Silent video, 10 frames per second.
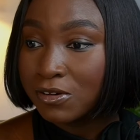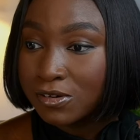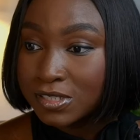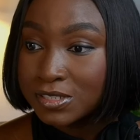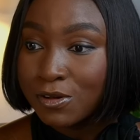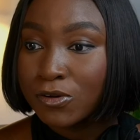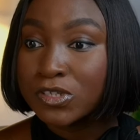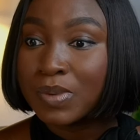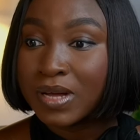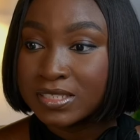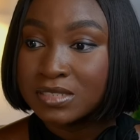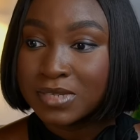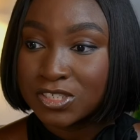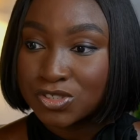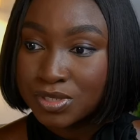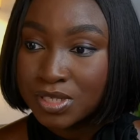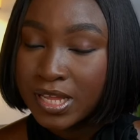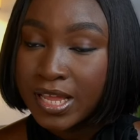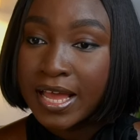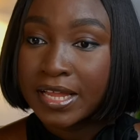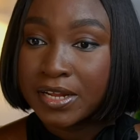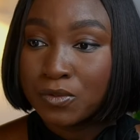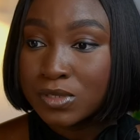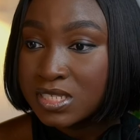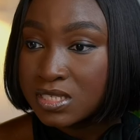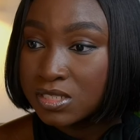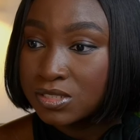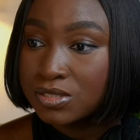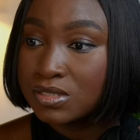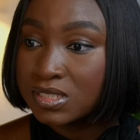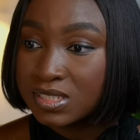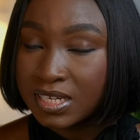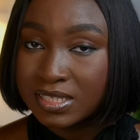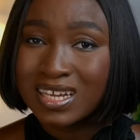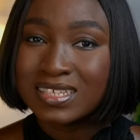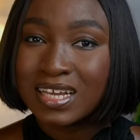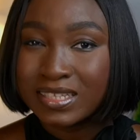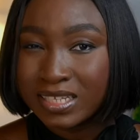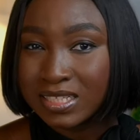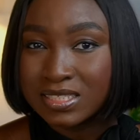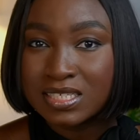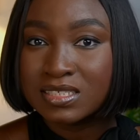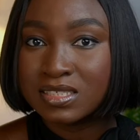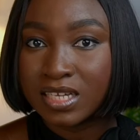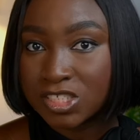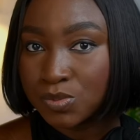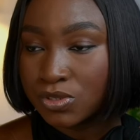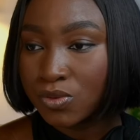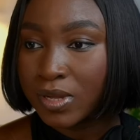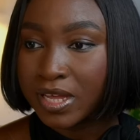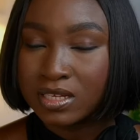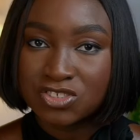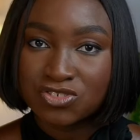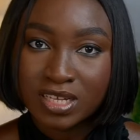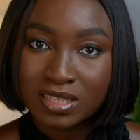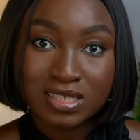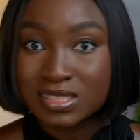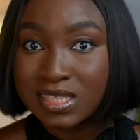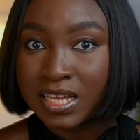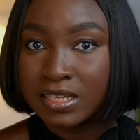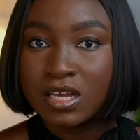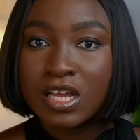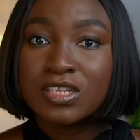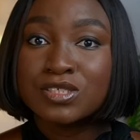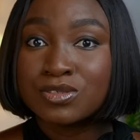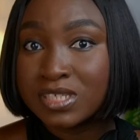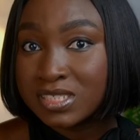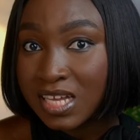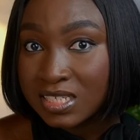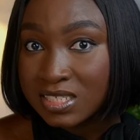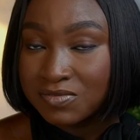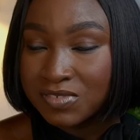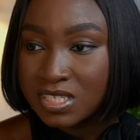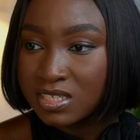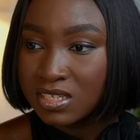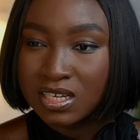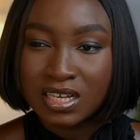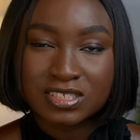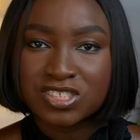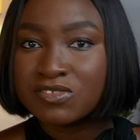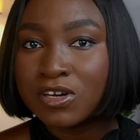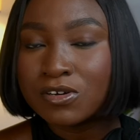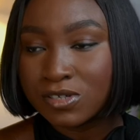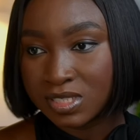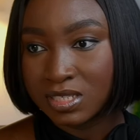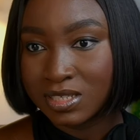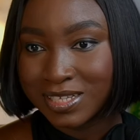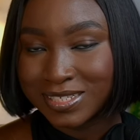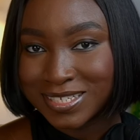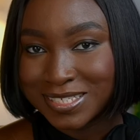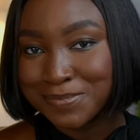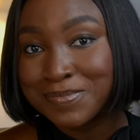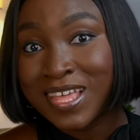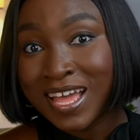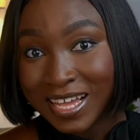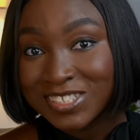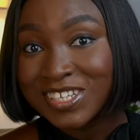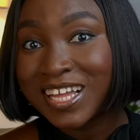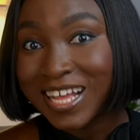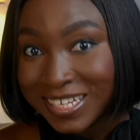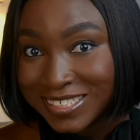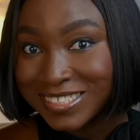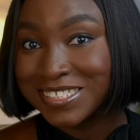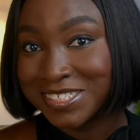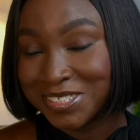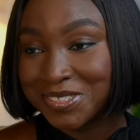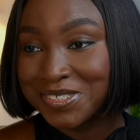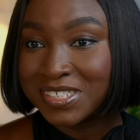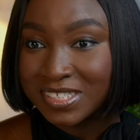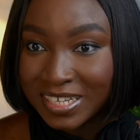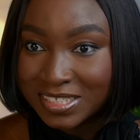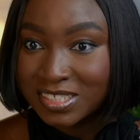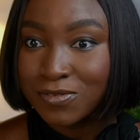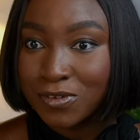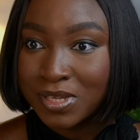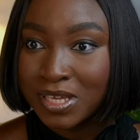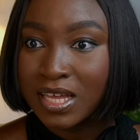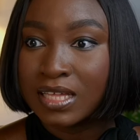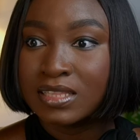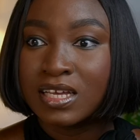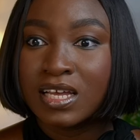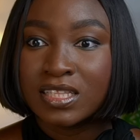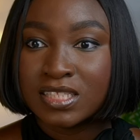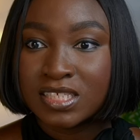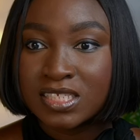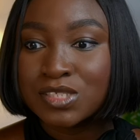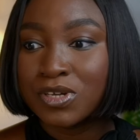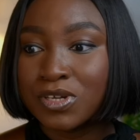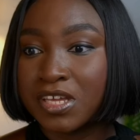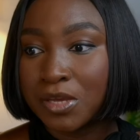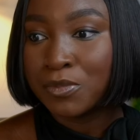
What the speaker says: course called Panda Mastery, and I want to teach to design an analytics dashboard where I can track things like student activity and general course analytics. I actually asked Teach to design this for me, and this is what it came